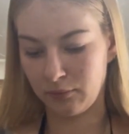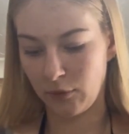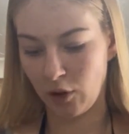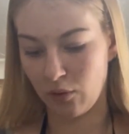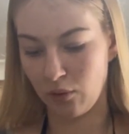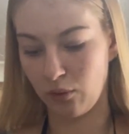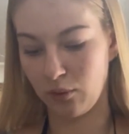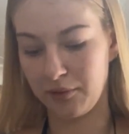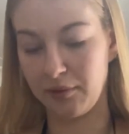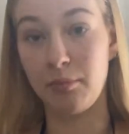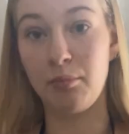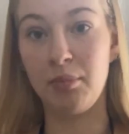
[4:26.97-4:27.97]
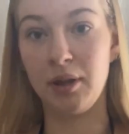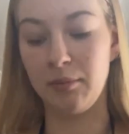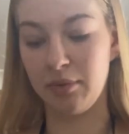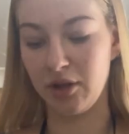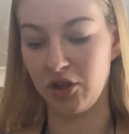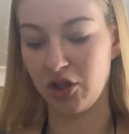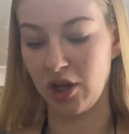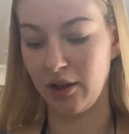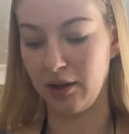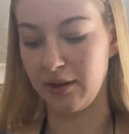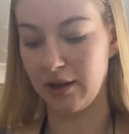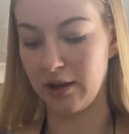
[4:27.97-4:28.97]
Oh, there's a big bit of shell
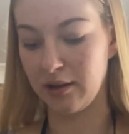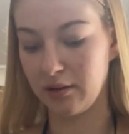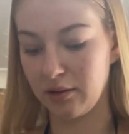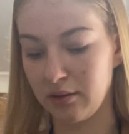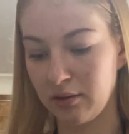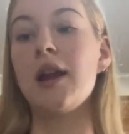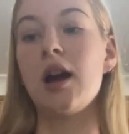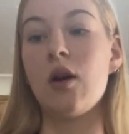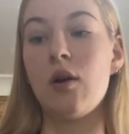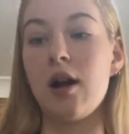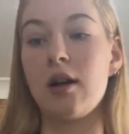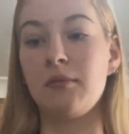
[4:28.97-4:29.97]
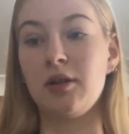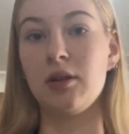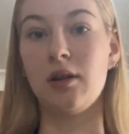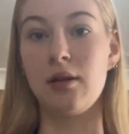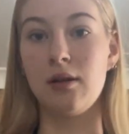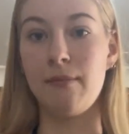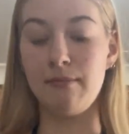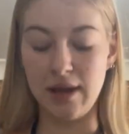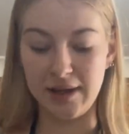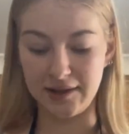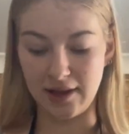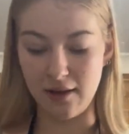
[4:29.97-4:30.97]
in that. Now I'm gonna
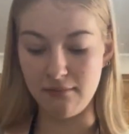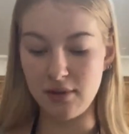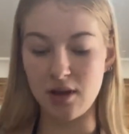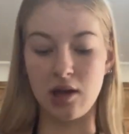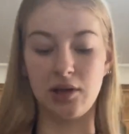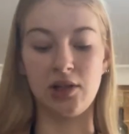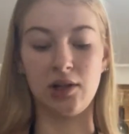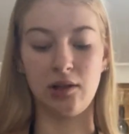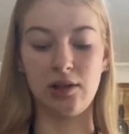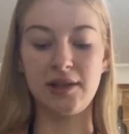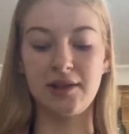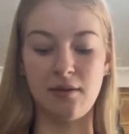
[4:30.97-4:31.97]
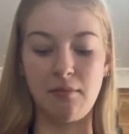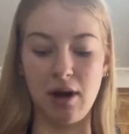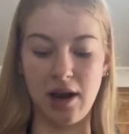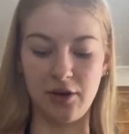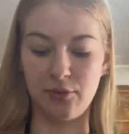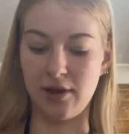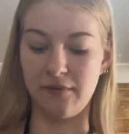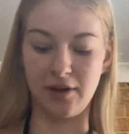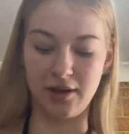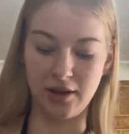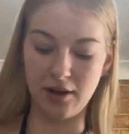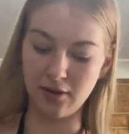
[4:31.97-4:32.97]
mix them until it's combined with
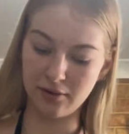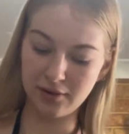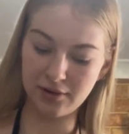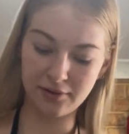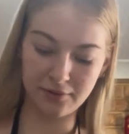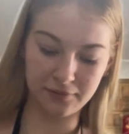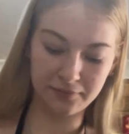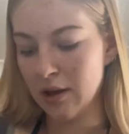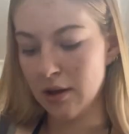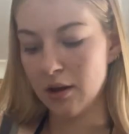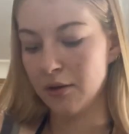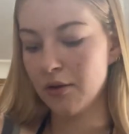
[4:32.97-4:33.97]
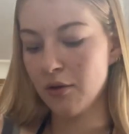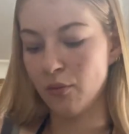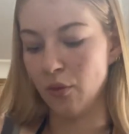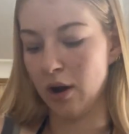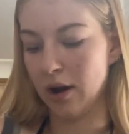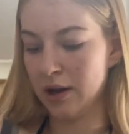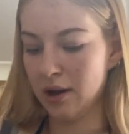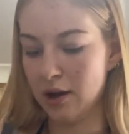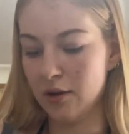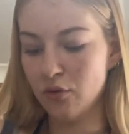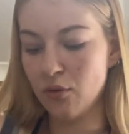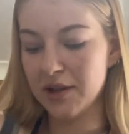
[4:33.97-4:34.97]
everything else. I don't know why,
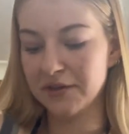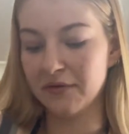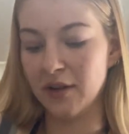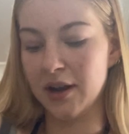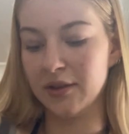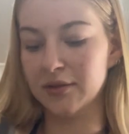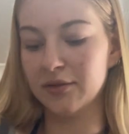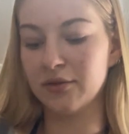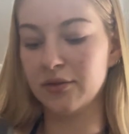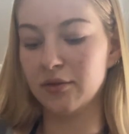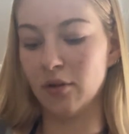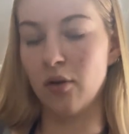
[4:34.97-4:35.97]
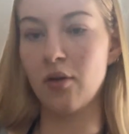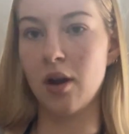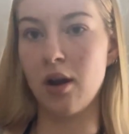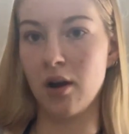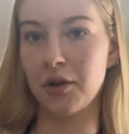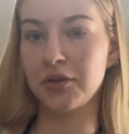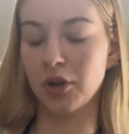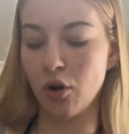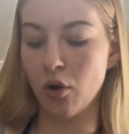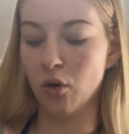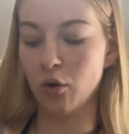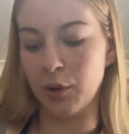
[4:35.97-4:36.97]
I always find it so hard to
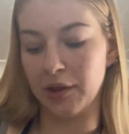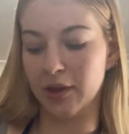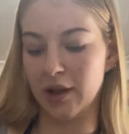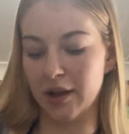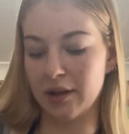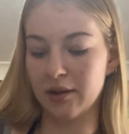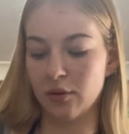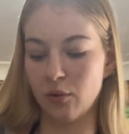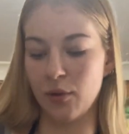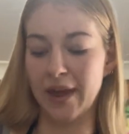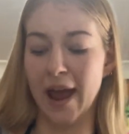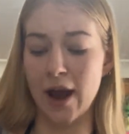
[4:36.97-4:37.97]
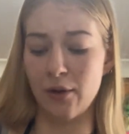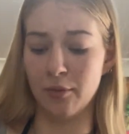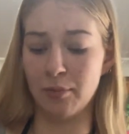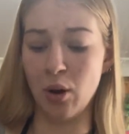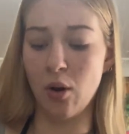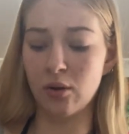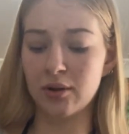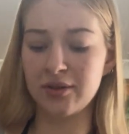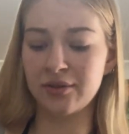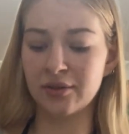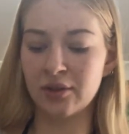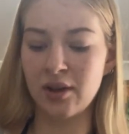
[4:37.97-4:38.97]
cook with without a
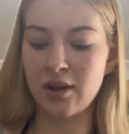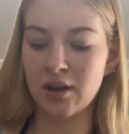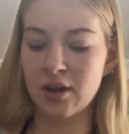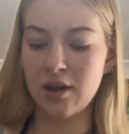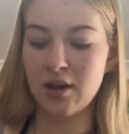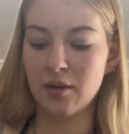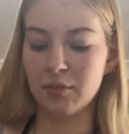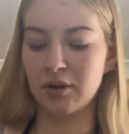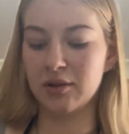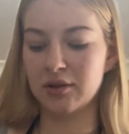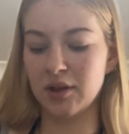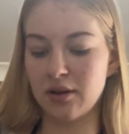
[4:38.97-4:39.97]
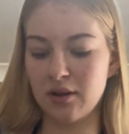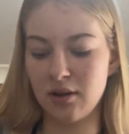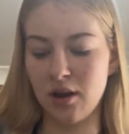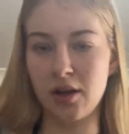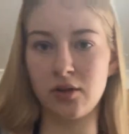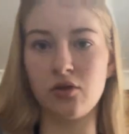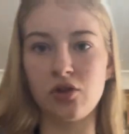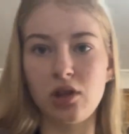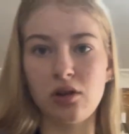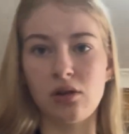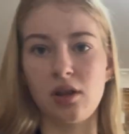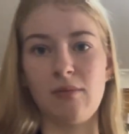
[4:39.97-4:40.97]
box, because I
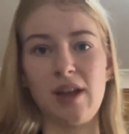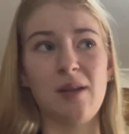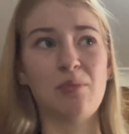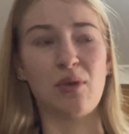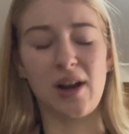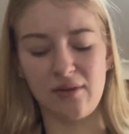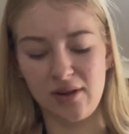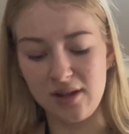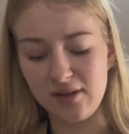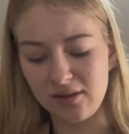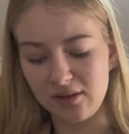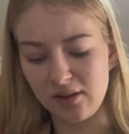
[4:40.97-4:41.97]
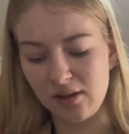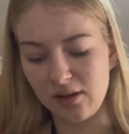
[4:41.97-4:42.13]
usually only make brownies